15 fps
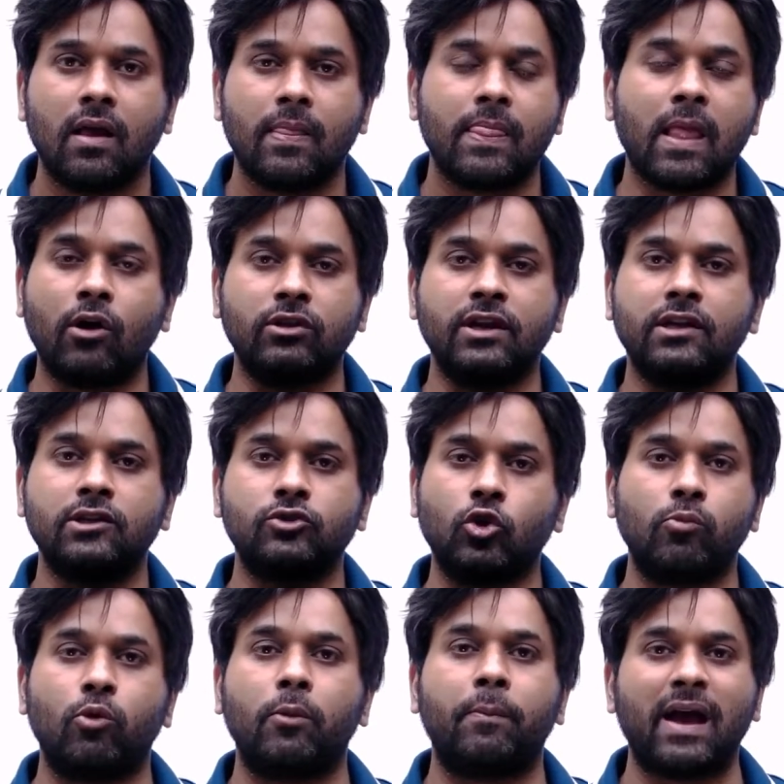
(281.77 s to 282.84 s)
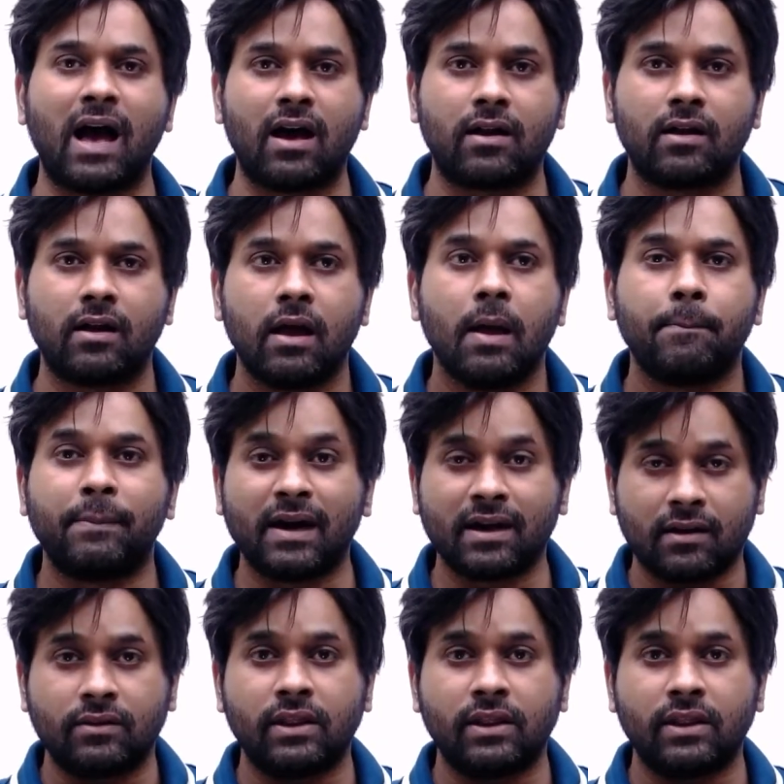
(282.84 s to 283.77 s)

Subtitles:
Now there is no more Bihar, but